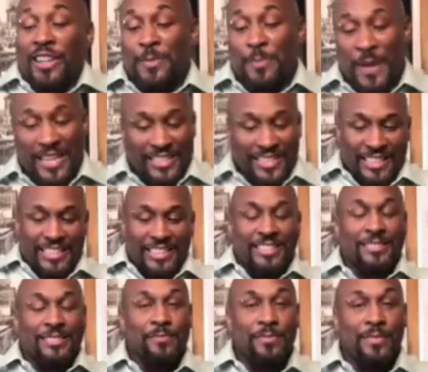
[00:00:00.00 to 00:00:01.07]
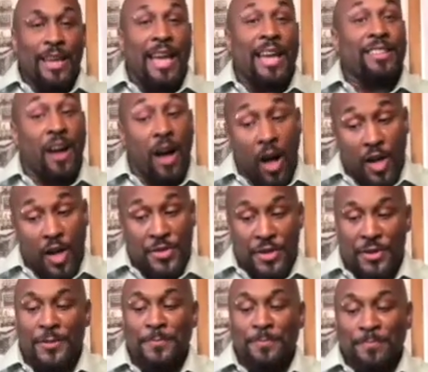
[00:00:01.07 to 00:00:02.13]
specialist and
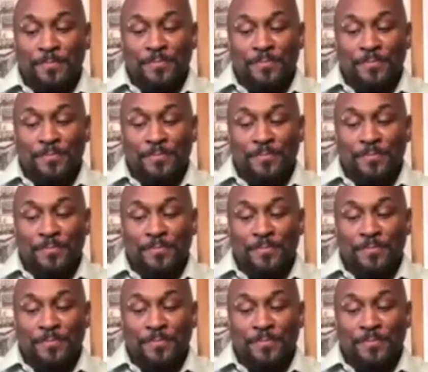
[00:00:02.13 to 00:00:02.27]
author